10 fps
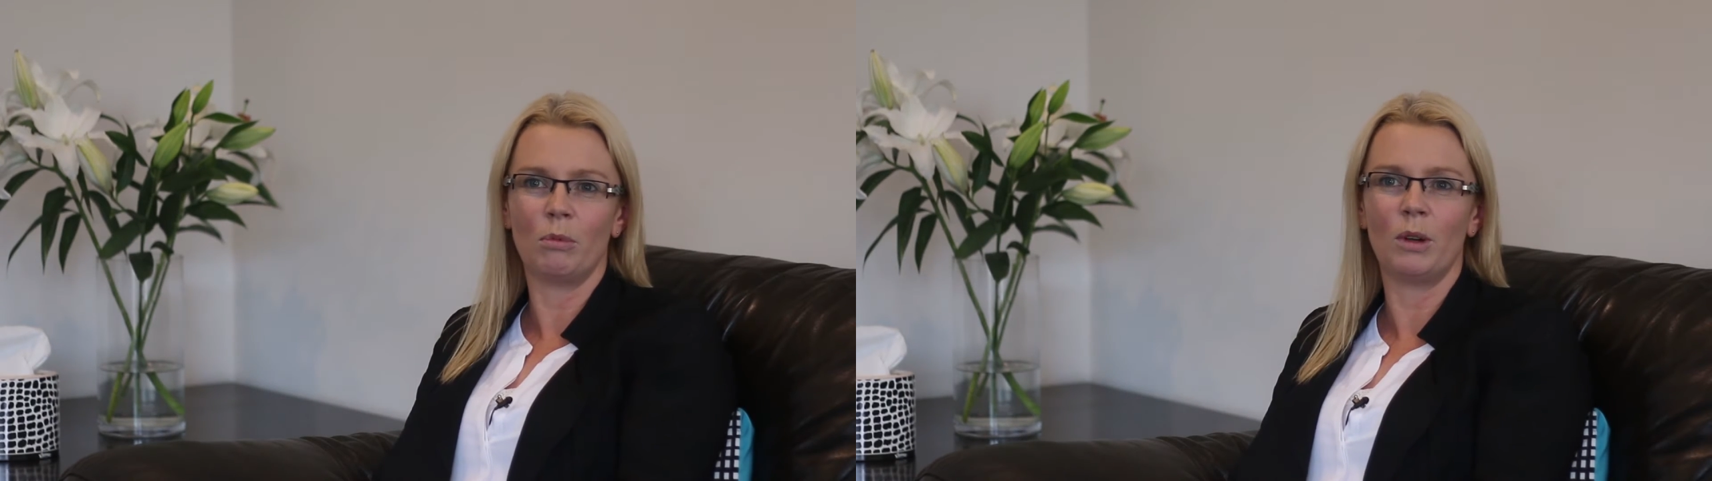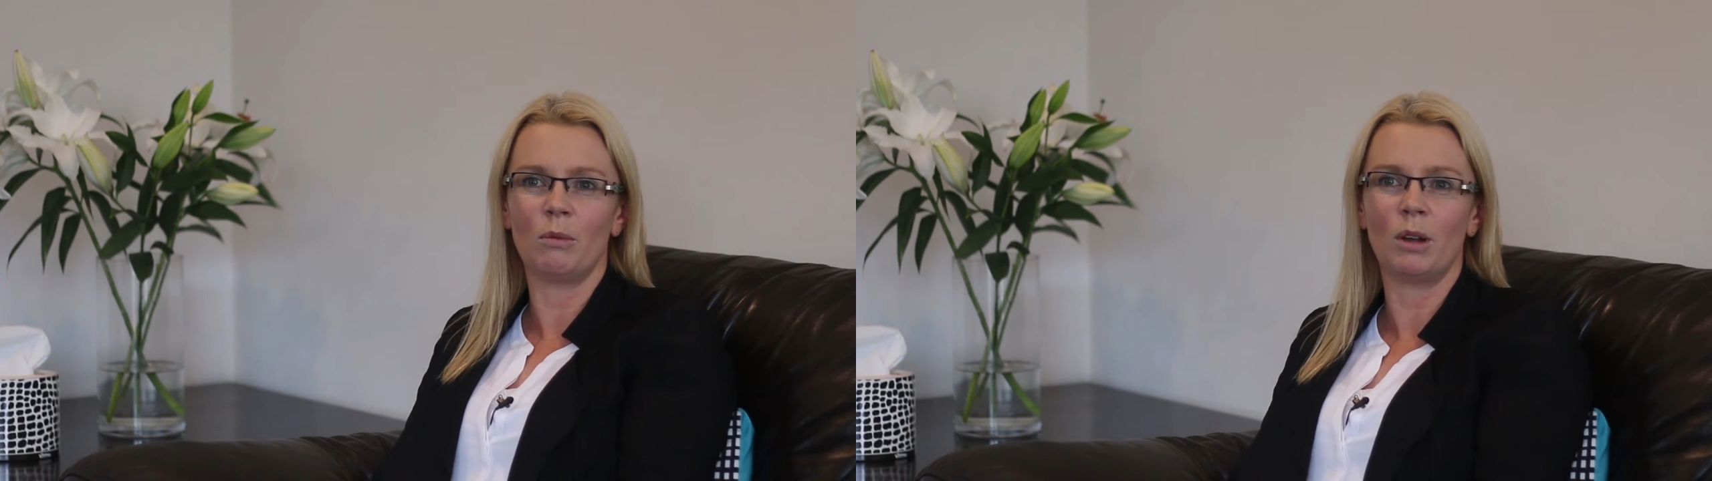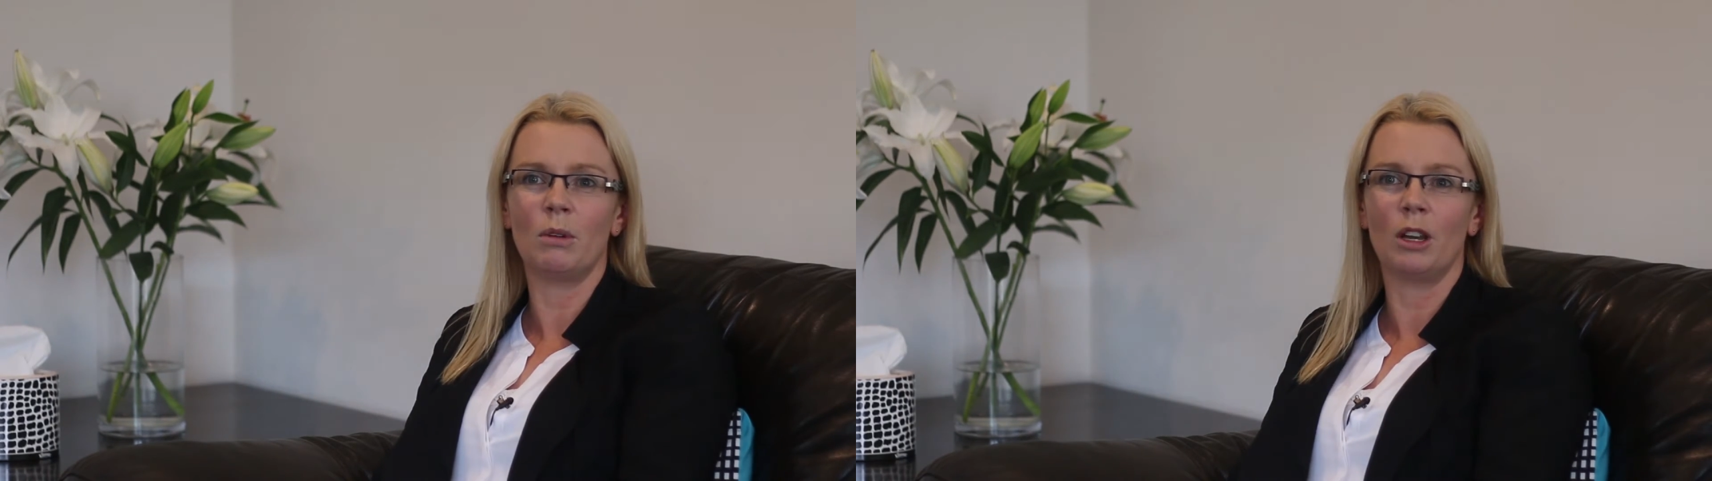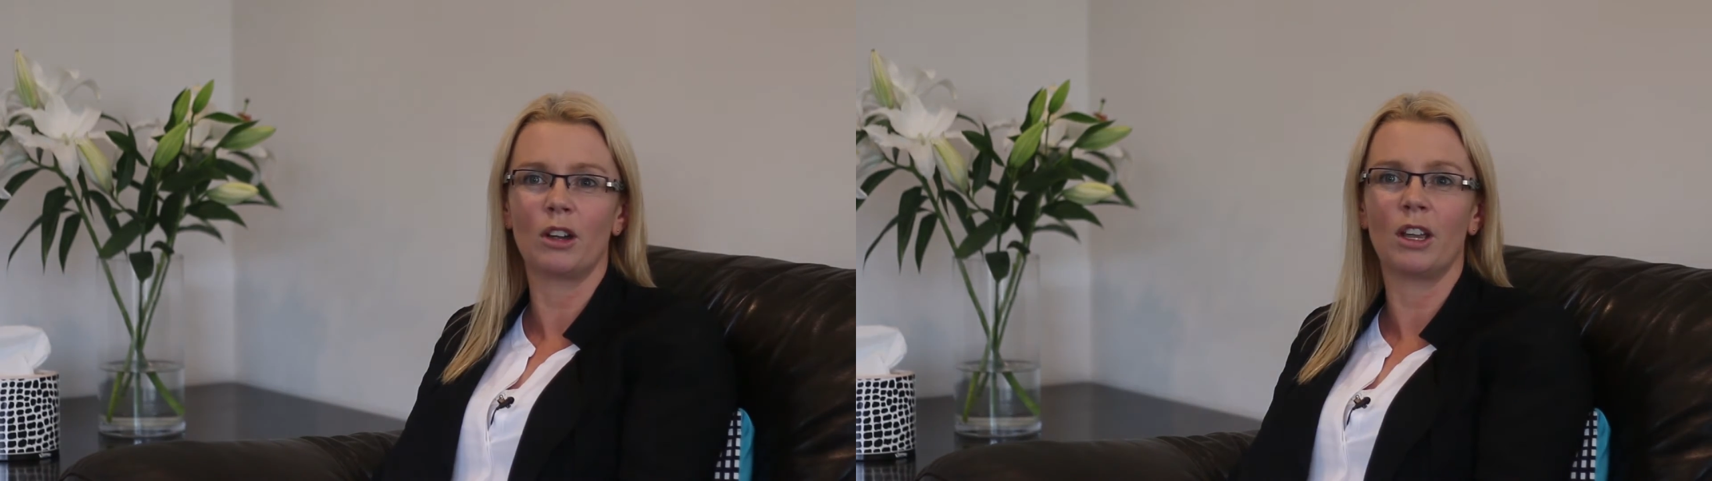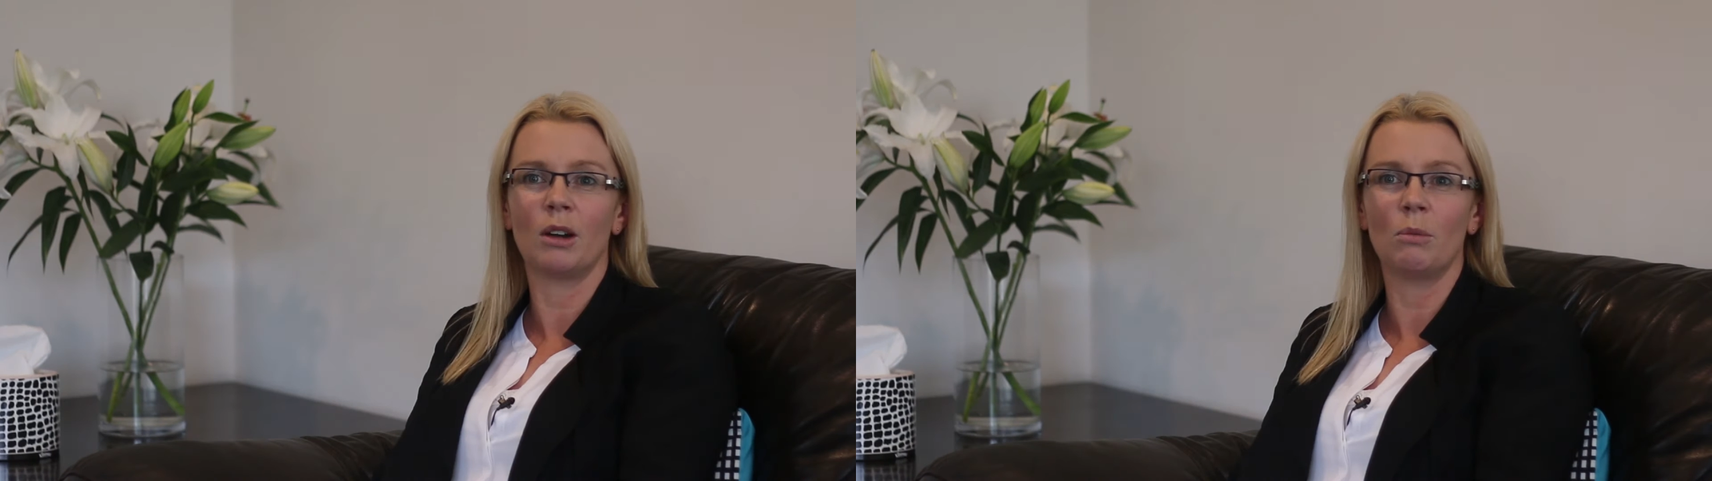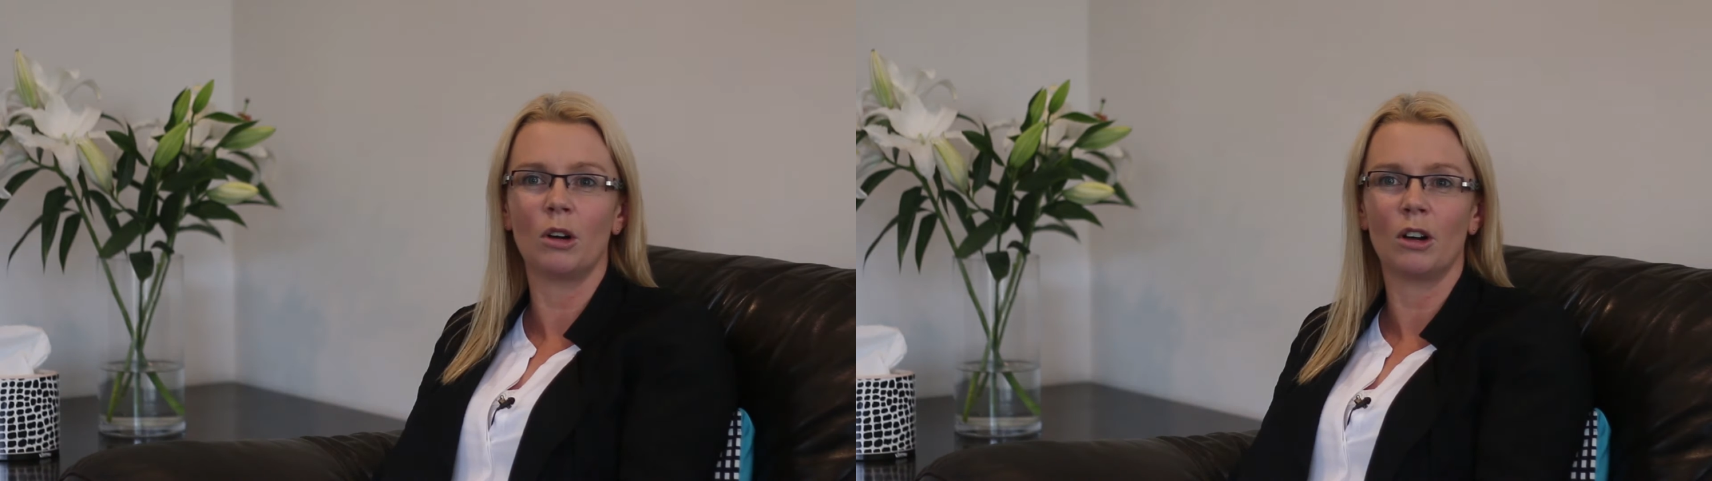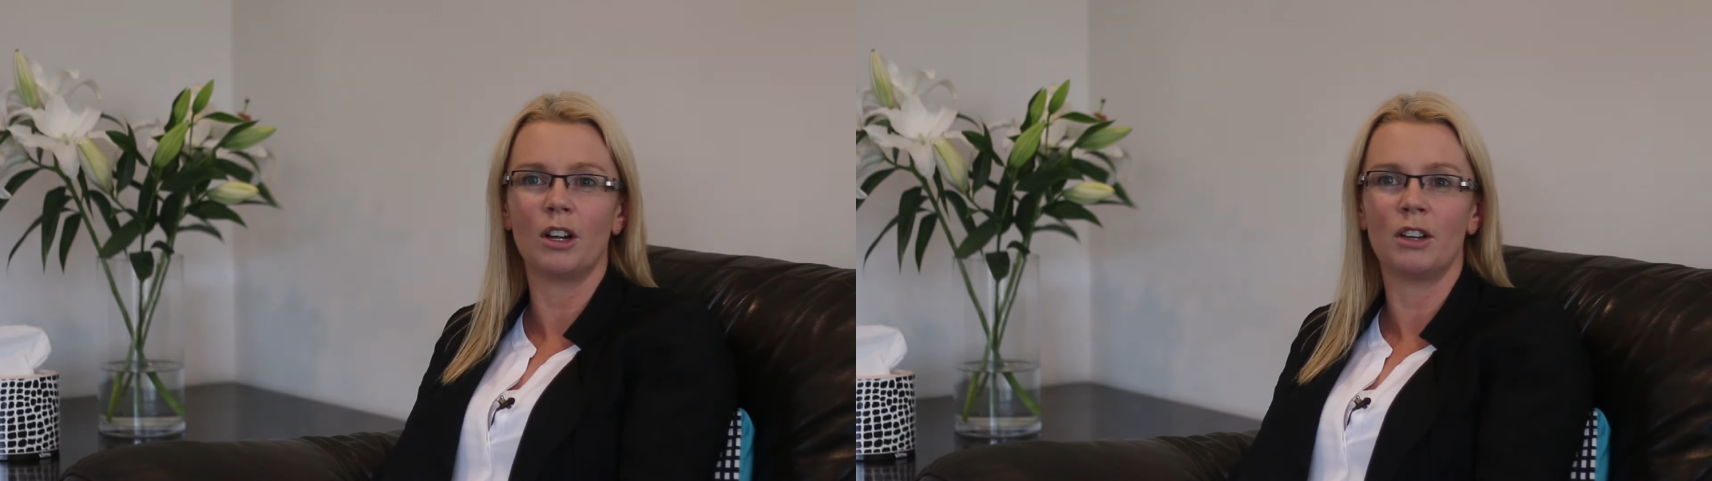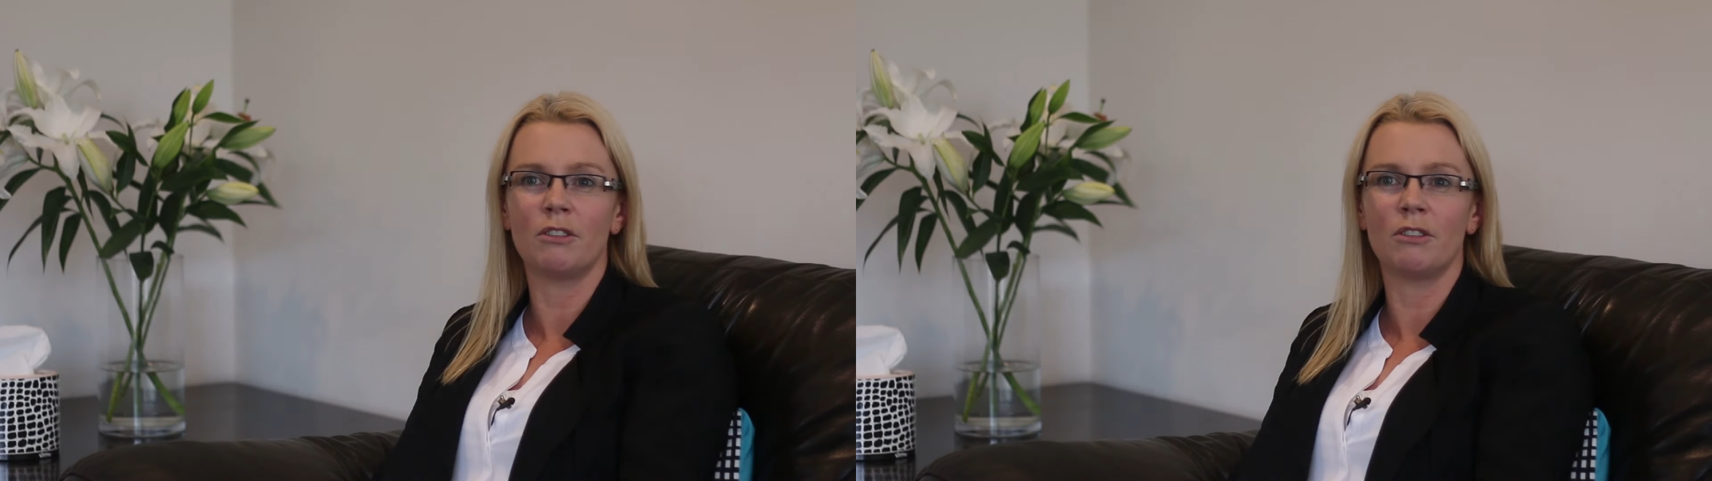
when we were looking at what kind